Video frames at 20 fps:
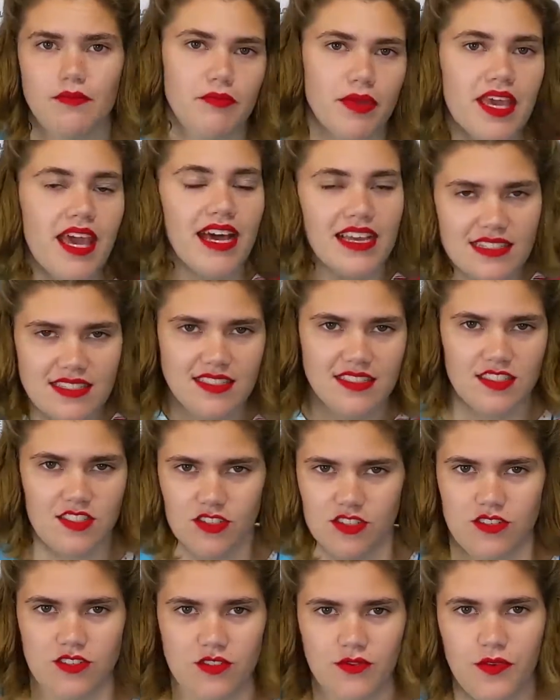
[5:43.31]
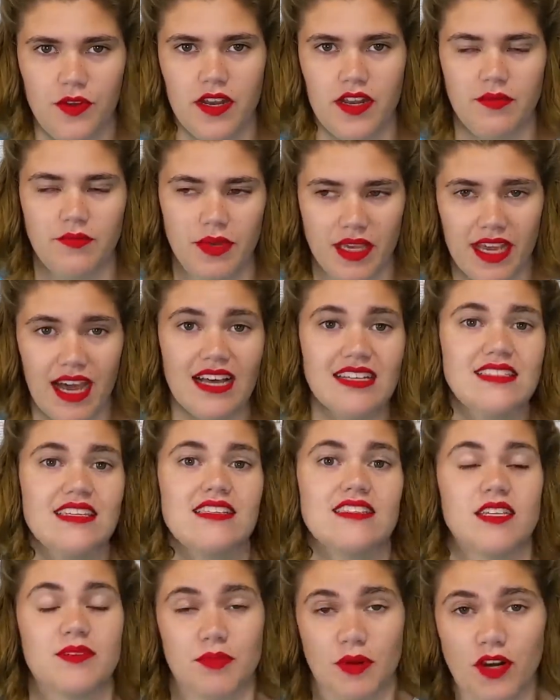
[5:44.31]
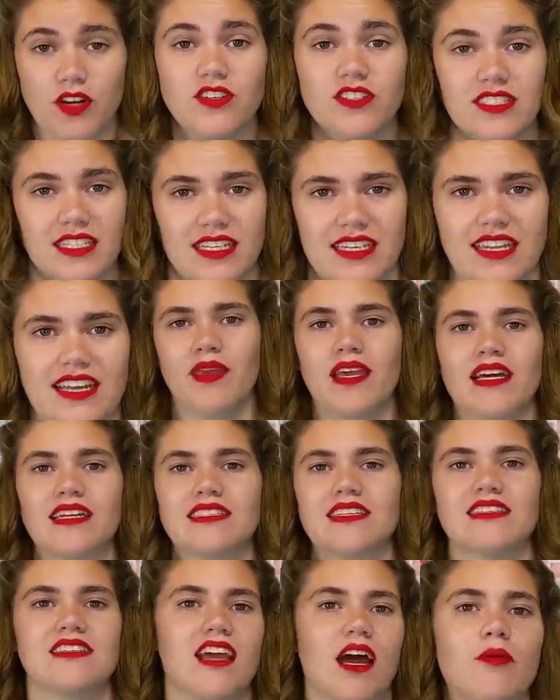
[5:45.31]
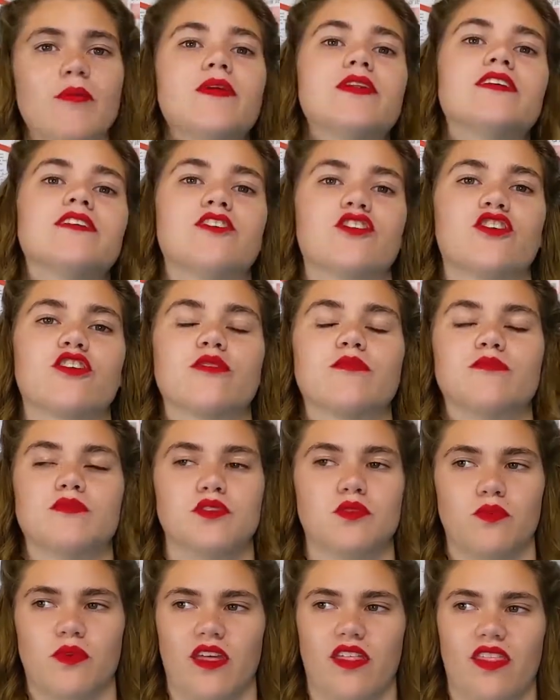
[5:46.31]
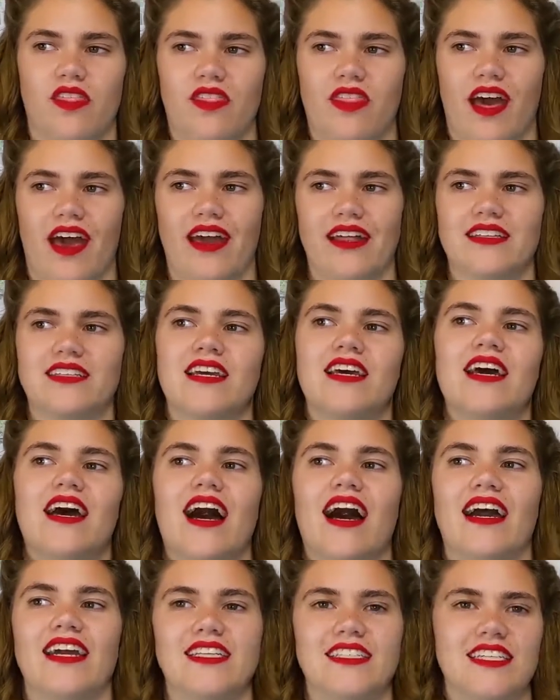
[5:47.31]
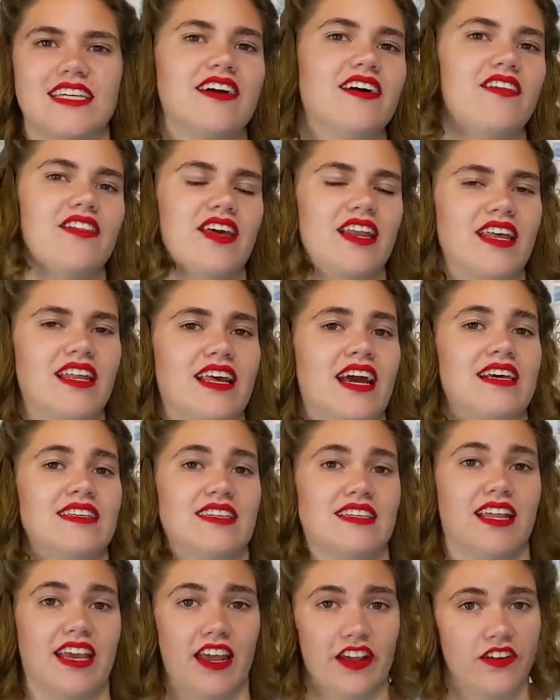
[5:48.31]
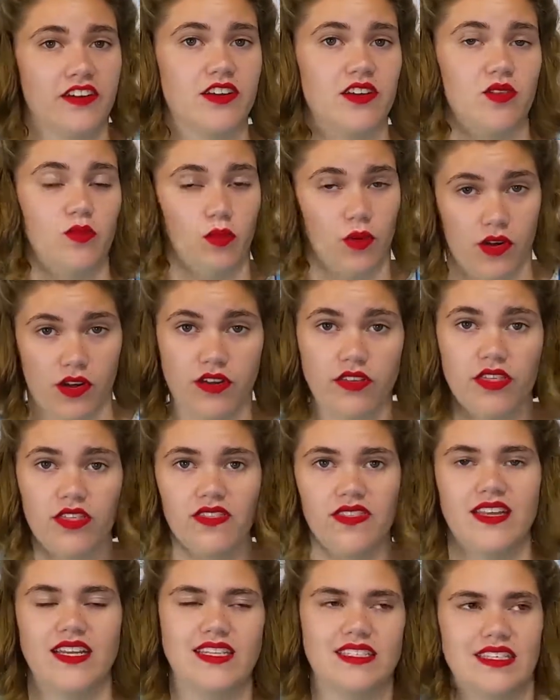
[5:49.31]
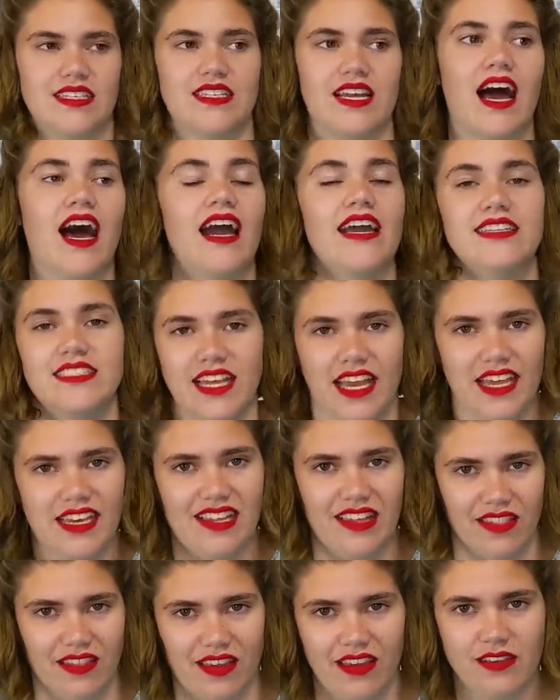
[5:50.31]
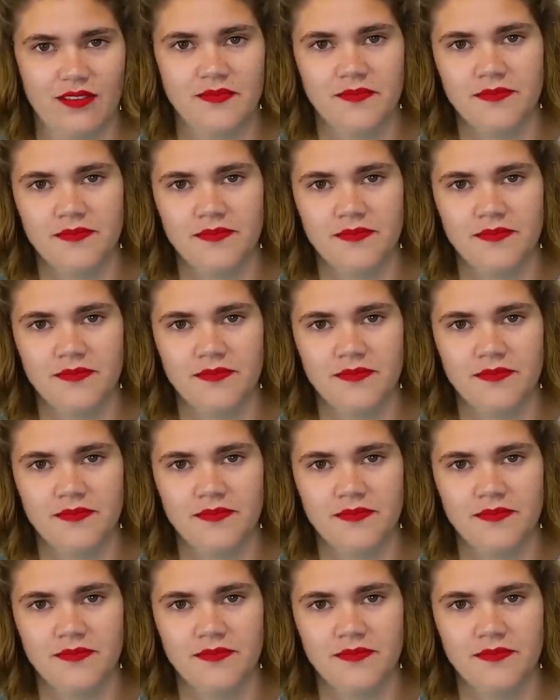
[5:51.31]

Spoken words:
Because it deserves freedom, because it's a person, because it's coming to terms with that idea that it has inherent worth that isn't tied to anything.